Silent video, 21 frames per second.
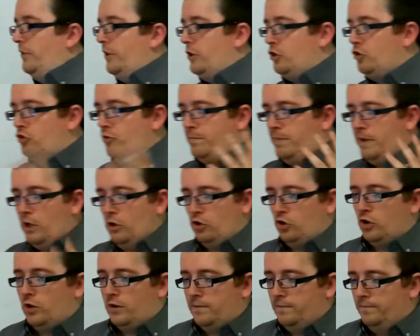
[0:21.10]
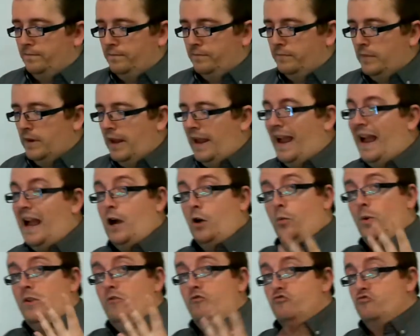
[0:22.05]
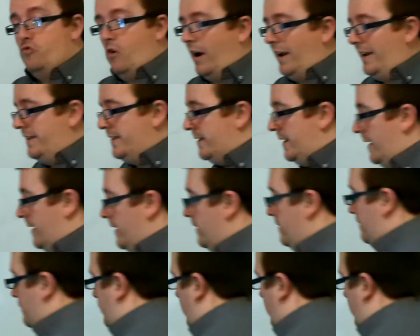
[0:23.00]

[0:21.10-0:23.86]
distribution, how we write it,